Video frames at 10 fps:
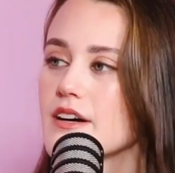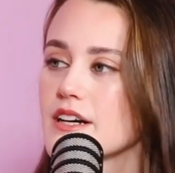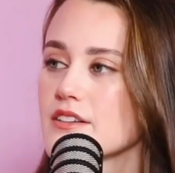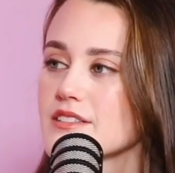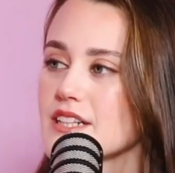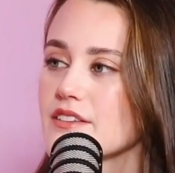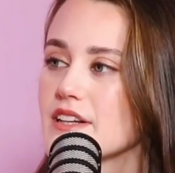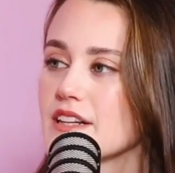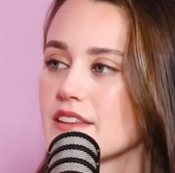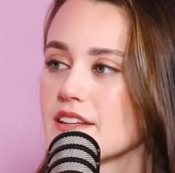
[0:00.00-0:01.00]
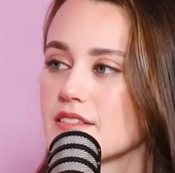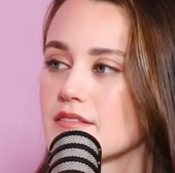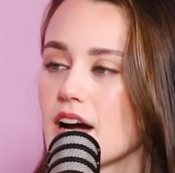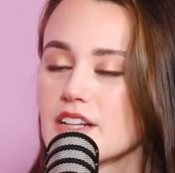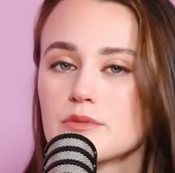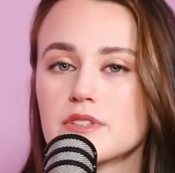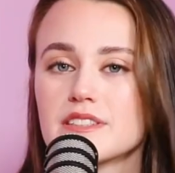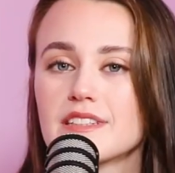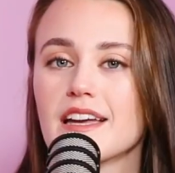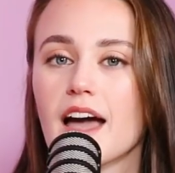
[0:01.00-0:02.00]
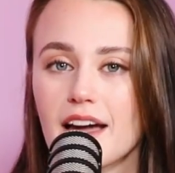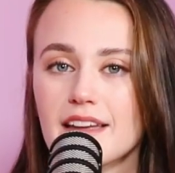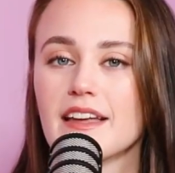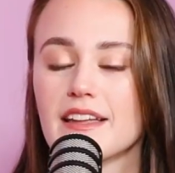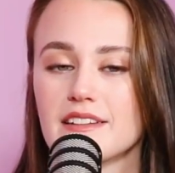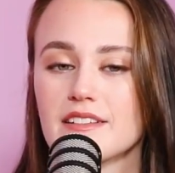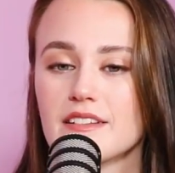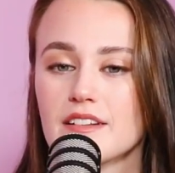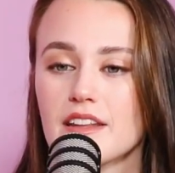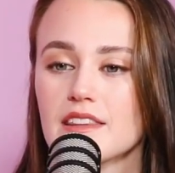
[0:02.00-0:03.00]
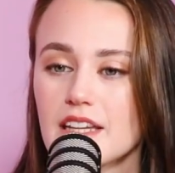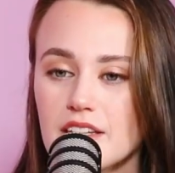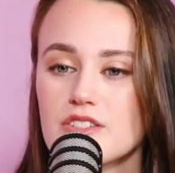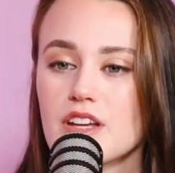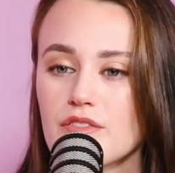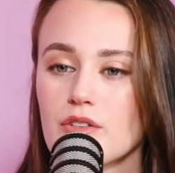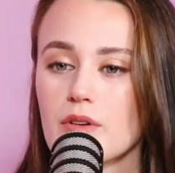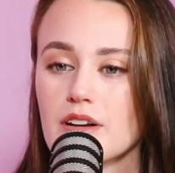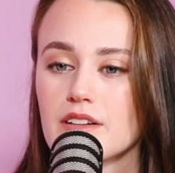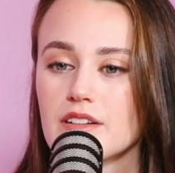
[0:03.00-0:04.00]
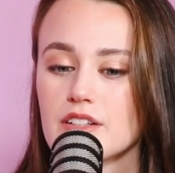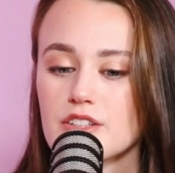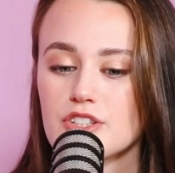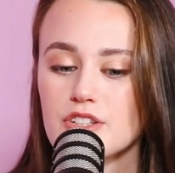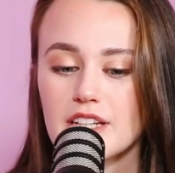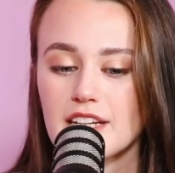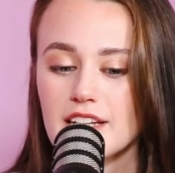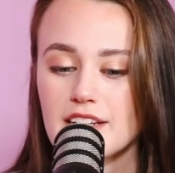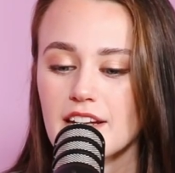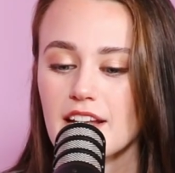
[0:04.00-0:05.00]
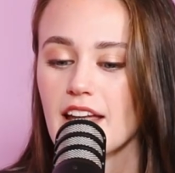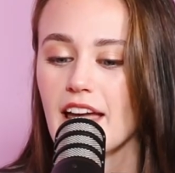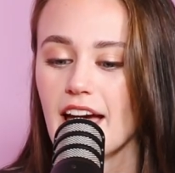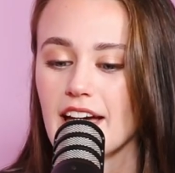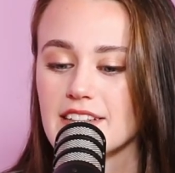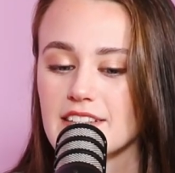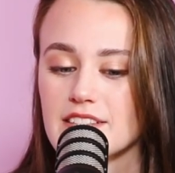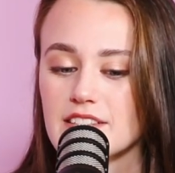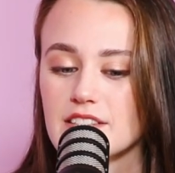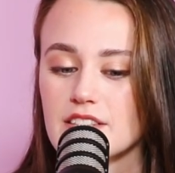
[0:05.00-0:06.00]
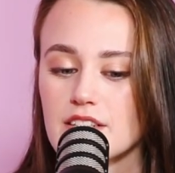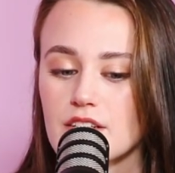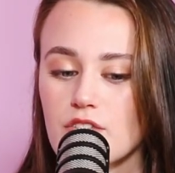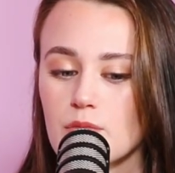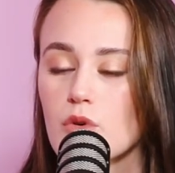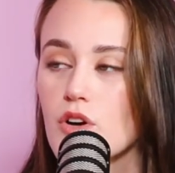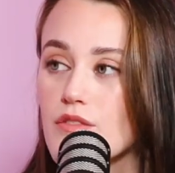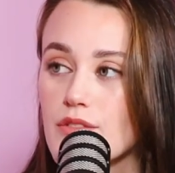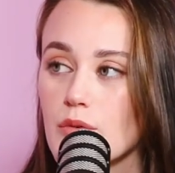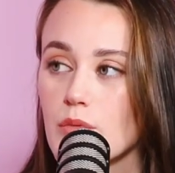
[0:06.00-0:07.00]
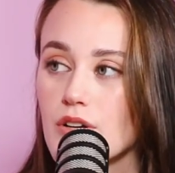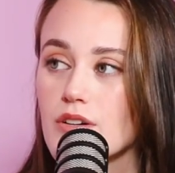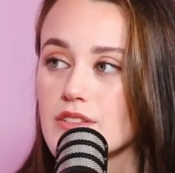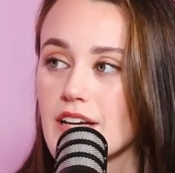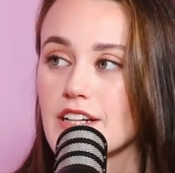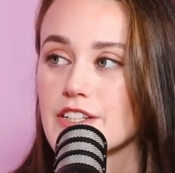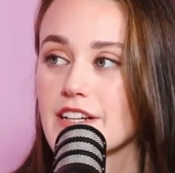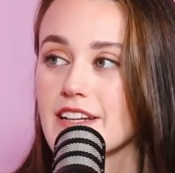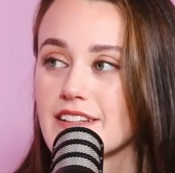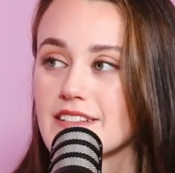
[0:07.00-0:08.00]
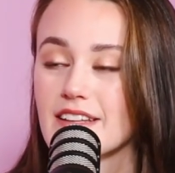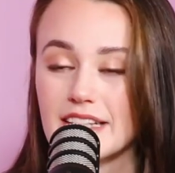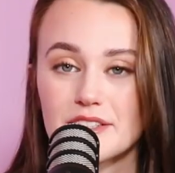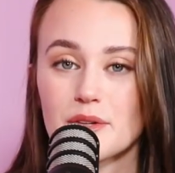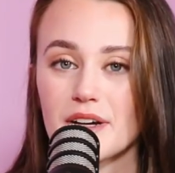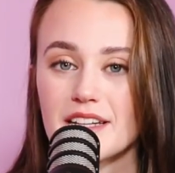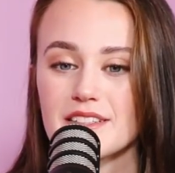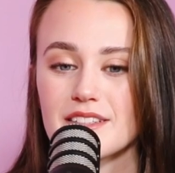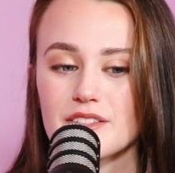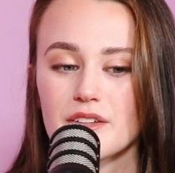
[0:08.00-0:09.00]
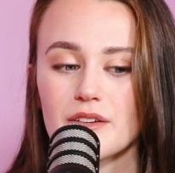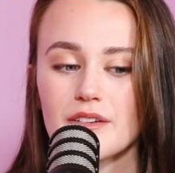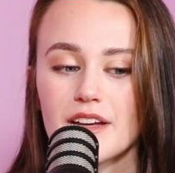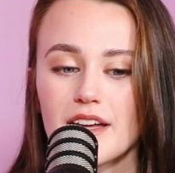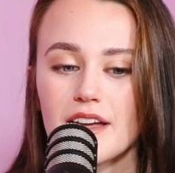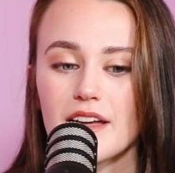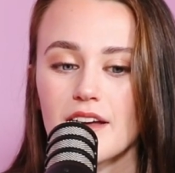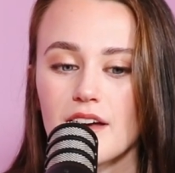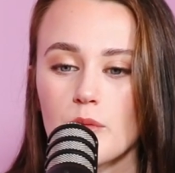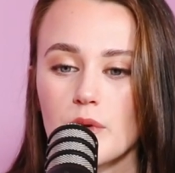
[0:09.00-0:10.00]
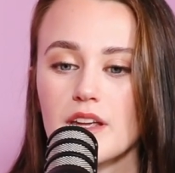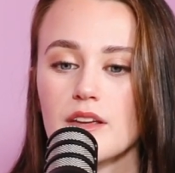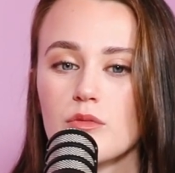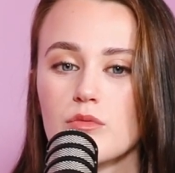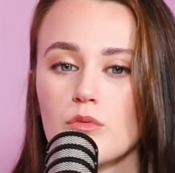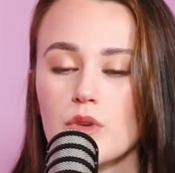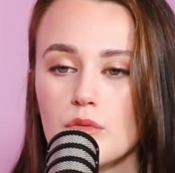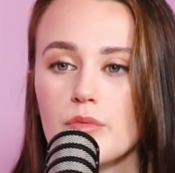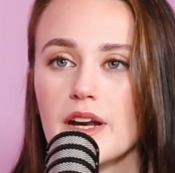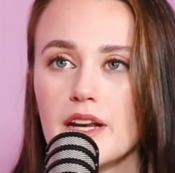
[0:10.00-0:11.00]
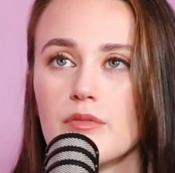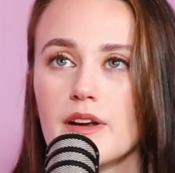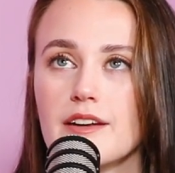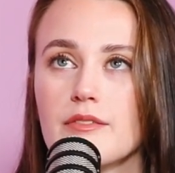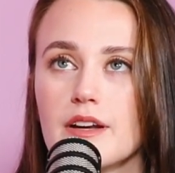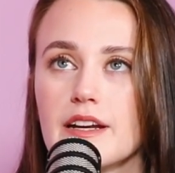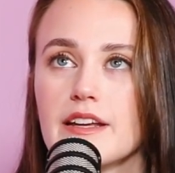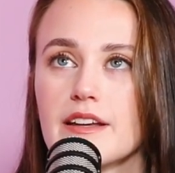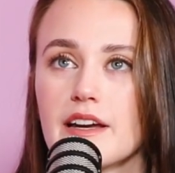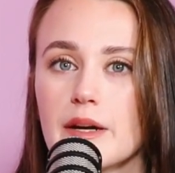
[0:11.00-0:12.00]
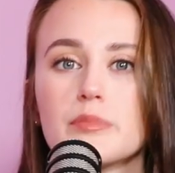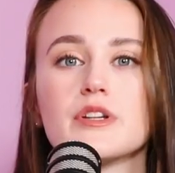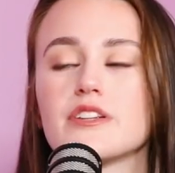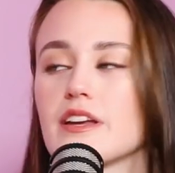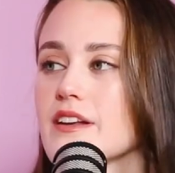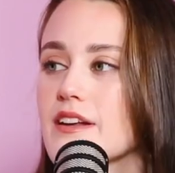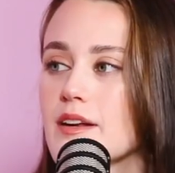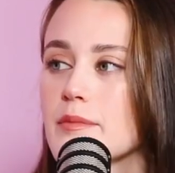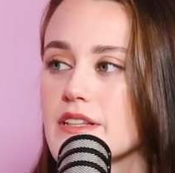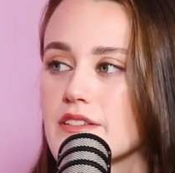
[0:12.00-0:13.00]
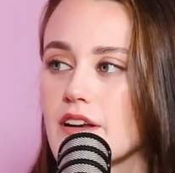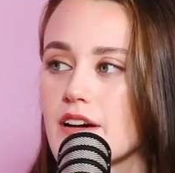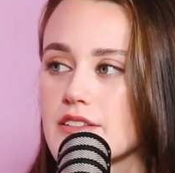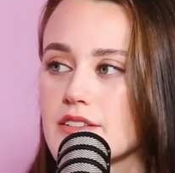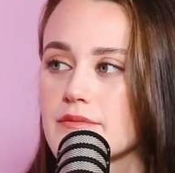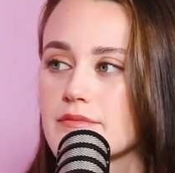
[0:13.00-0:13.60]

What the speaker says: I can't think of anything. I just want to say again, thank you to everyone tuning in and from all over the world, actually. It's crazy. So we really, really, really appreciate it and it means a lot.